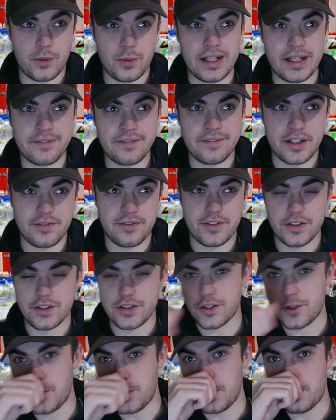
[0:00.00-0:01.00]
even if you
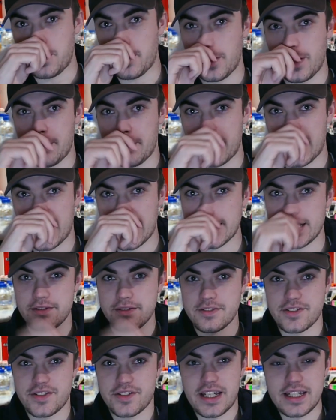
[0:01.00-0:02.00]
do put him back in,
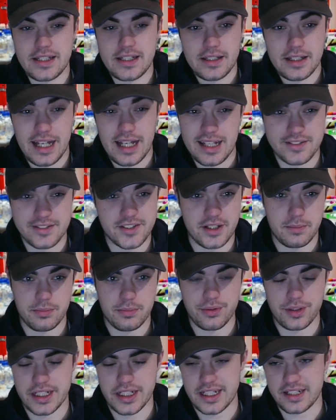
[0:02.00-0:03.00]
say at some
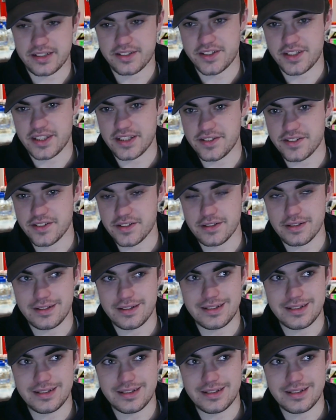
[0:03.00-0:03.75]
point next season,